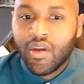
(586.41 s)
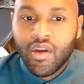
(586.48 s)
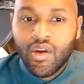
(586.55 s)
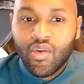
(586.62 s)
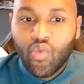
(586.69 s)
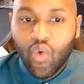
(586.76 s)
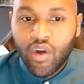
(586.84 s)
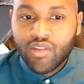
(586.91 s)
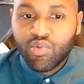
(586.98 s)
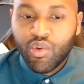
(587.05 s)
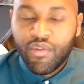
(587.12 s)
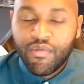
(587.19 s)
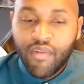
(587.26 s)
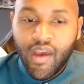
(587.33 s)
Once we
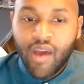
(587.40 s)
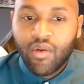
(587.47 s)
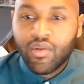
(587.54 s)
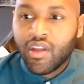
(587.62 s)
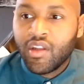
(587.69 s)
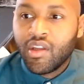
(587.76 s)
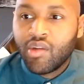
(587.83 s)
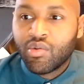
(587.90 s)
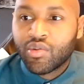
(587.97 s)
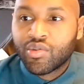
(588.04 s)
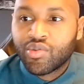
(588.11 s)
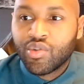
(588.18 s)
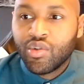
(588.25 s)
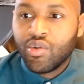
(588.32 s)
found n equals
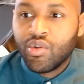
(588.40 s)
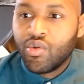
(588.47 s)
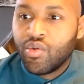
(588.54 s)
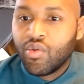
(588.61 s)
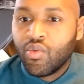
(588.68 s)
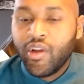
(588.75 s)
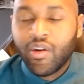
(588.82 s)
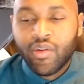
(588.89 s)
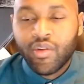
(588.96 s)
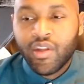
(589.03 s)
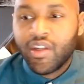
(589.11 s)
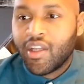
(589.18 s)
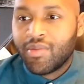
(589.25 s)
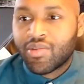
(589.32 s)
true, we don't need to
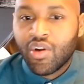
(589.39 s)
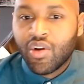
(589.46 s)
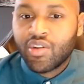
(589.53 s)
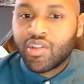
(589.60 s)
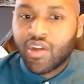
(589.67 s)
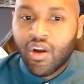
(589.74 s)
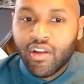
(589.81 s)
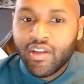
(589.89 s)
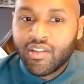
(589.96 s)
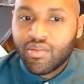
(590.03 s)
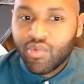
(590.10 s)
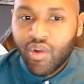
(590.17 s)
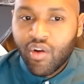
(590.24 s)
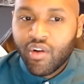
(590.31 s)
keep searching our list. We
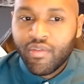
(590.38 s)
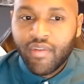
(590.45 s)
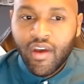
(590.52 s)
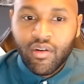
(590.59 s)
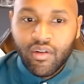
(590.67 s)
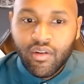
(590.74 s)
already found it.